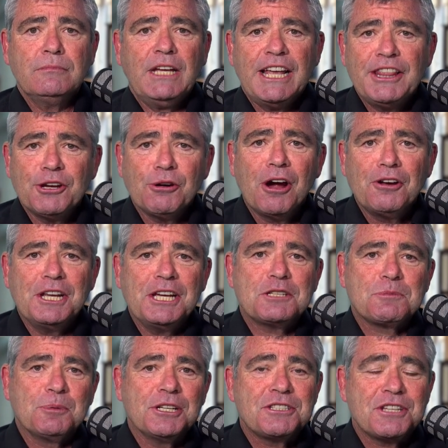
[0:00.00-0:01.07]
And their own
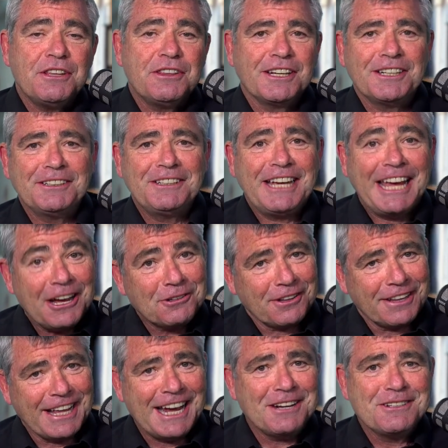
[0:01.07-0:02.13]
experts either counter
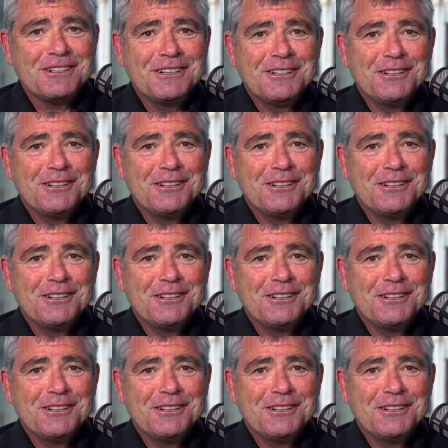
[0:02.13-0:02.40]
that